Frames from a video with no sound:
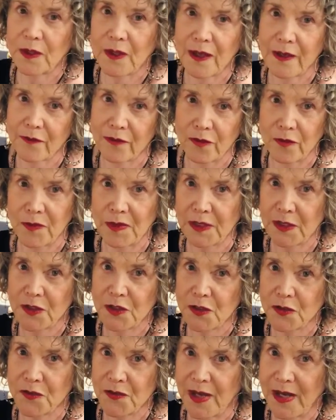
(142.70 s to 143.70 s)
like for me to
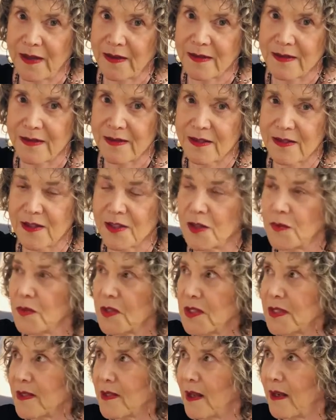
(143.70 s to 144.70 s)
do next. It's
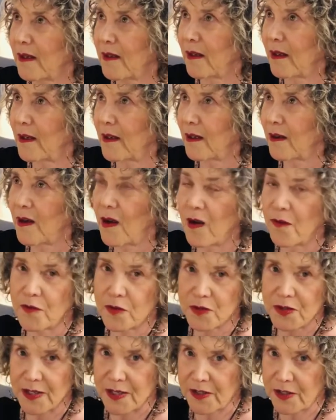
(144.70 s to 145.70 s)
almost like a
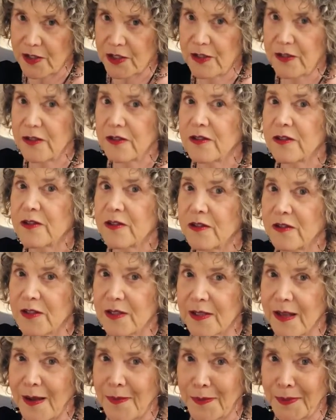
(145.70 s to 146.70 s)
conversation that
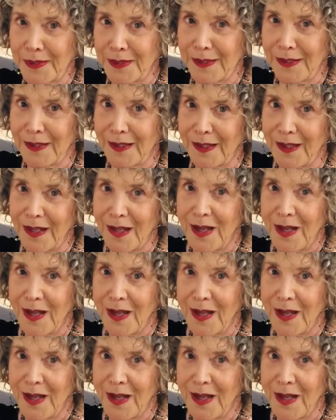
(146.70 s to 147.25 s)
starts happening